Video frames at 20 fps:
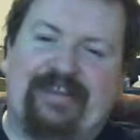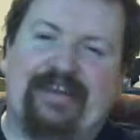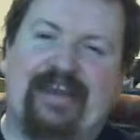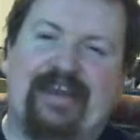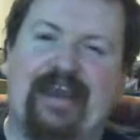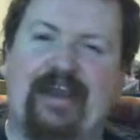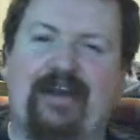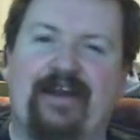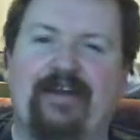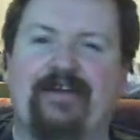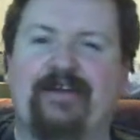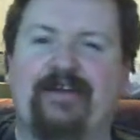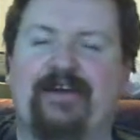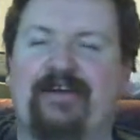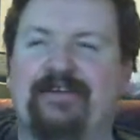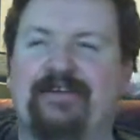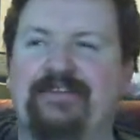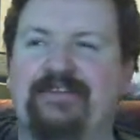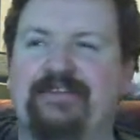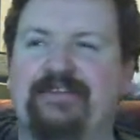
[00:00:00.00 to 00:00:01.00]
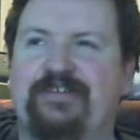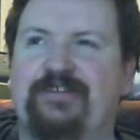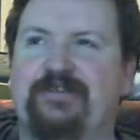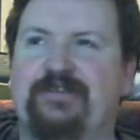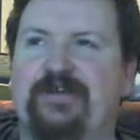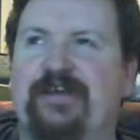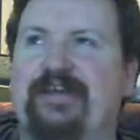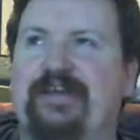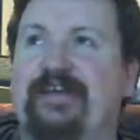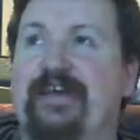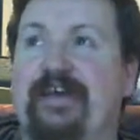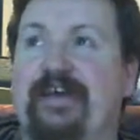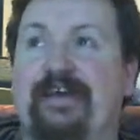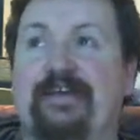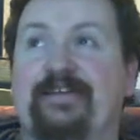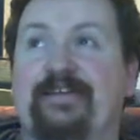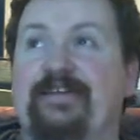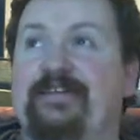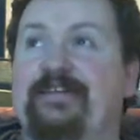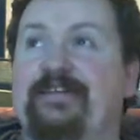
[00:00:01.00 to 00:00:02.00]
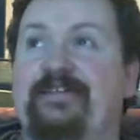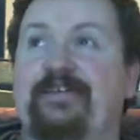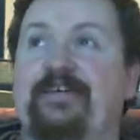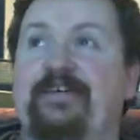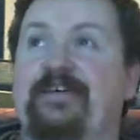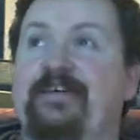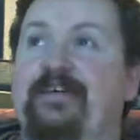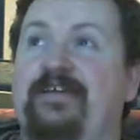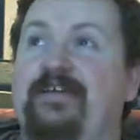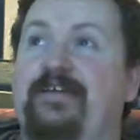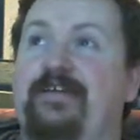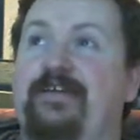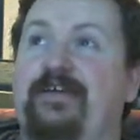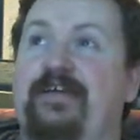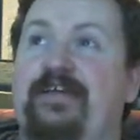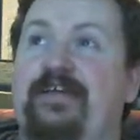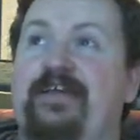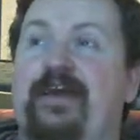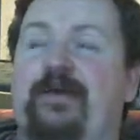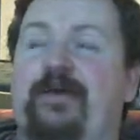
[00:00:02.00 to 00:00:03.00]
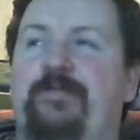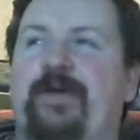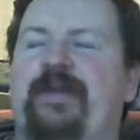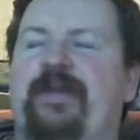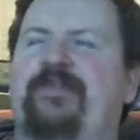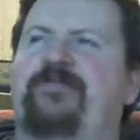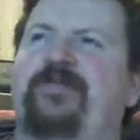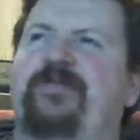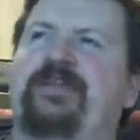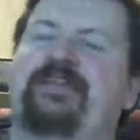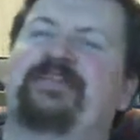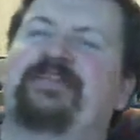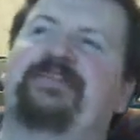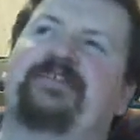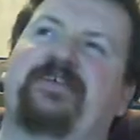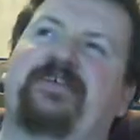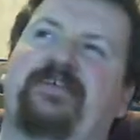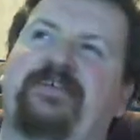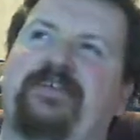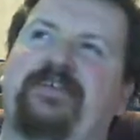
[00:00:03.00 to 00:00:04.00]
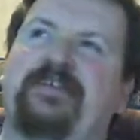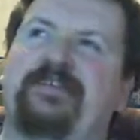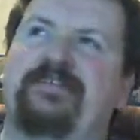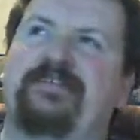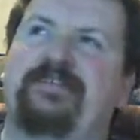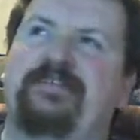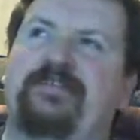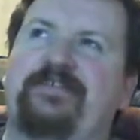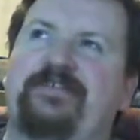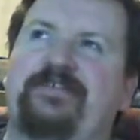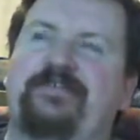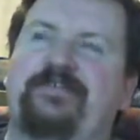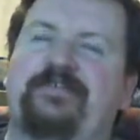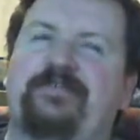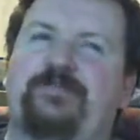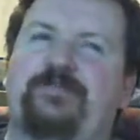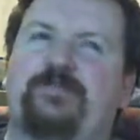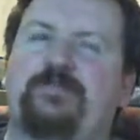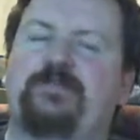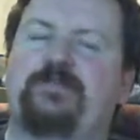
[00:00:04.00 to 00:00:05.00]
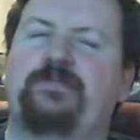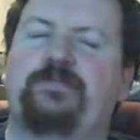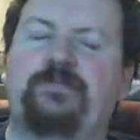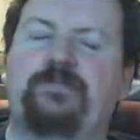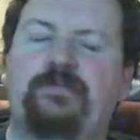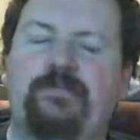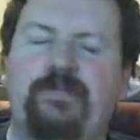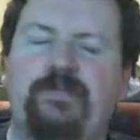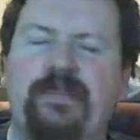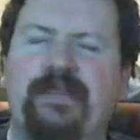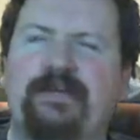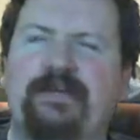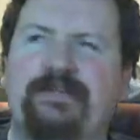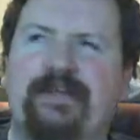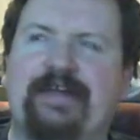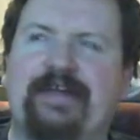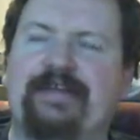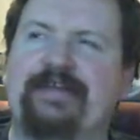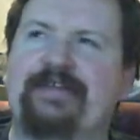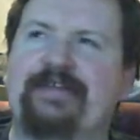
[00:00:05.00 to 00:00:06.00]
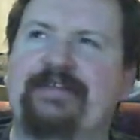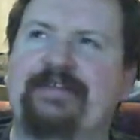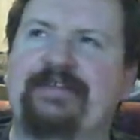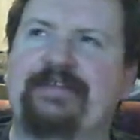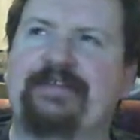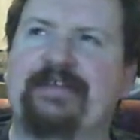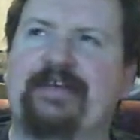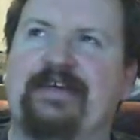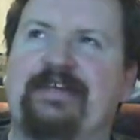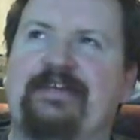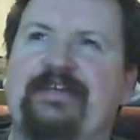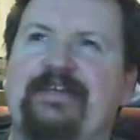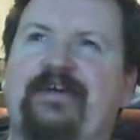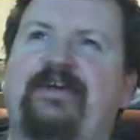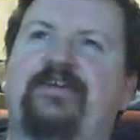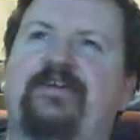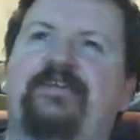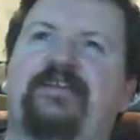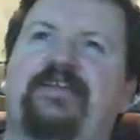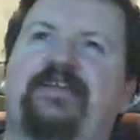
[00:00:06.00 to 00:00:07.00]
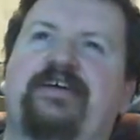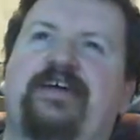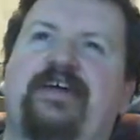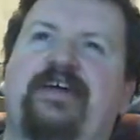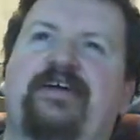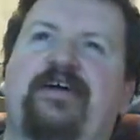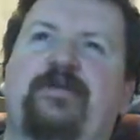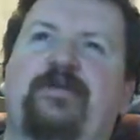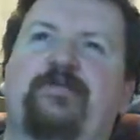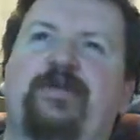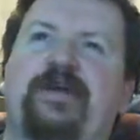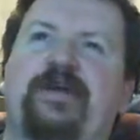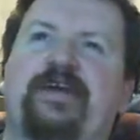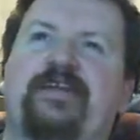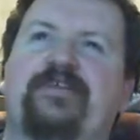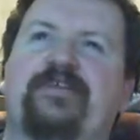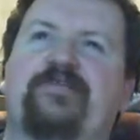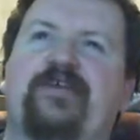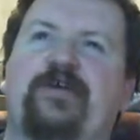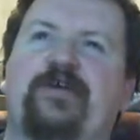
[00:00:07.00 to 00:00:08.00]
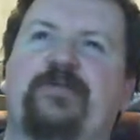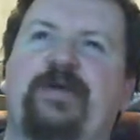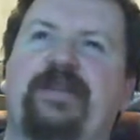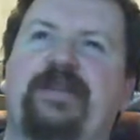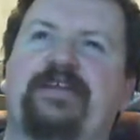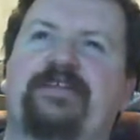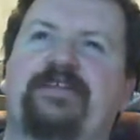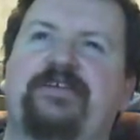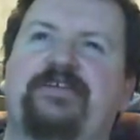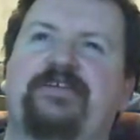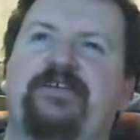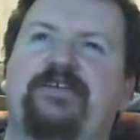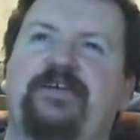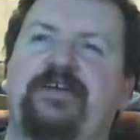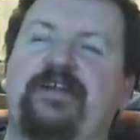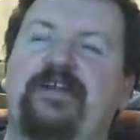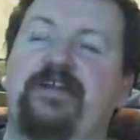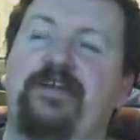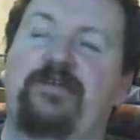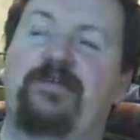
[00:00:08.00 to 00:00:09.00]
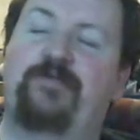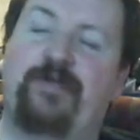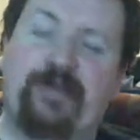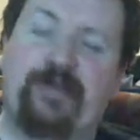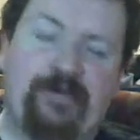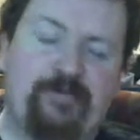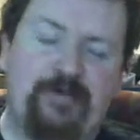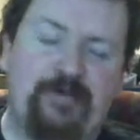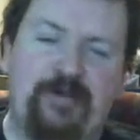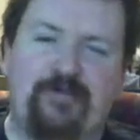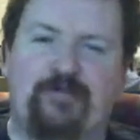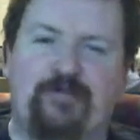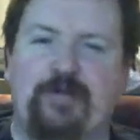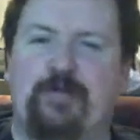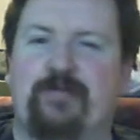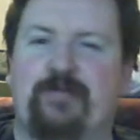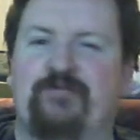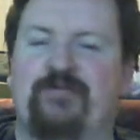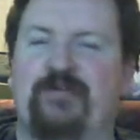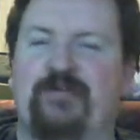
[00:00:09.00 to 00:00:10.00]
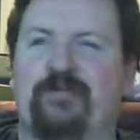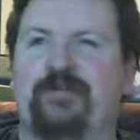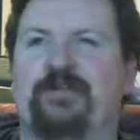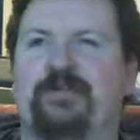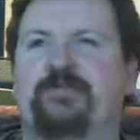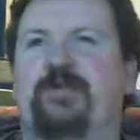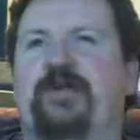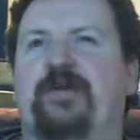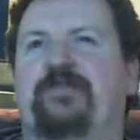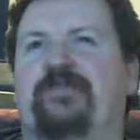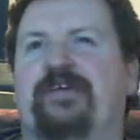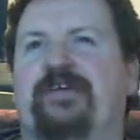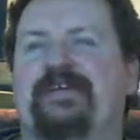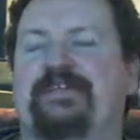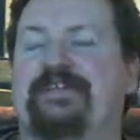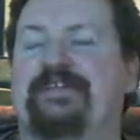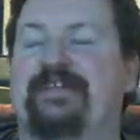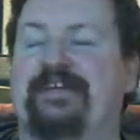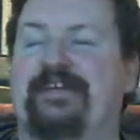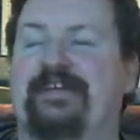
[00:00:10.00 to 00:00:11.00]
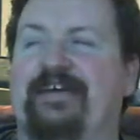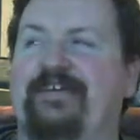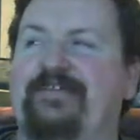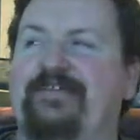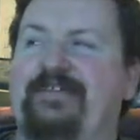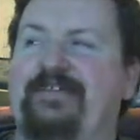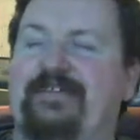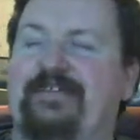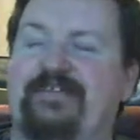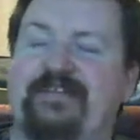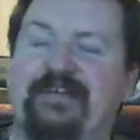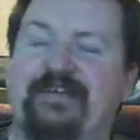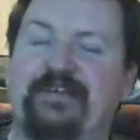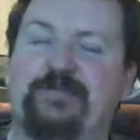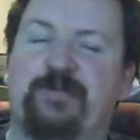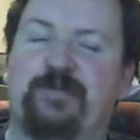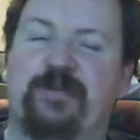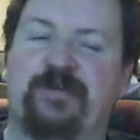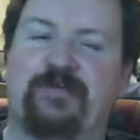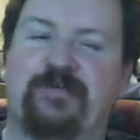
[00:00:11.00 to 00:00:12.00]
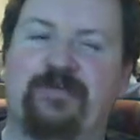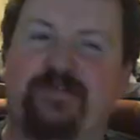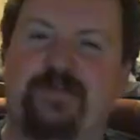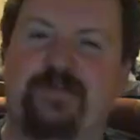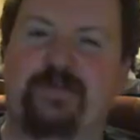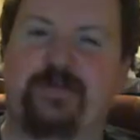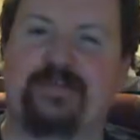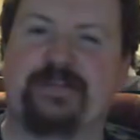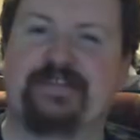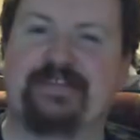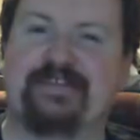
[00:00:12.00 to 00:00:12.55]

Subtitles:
the car on the track, and yeah, Pattern Win in Scotland, that is not like a complicated track by any stage. One thing I wonder if people have noticed, by the way, is like, I just think it's pretty cool. It depends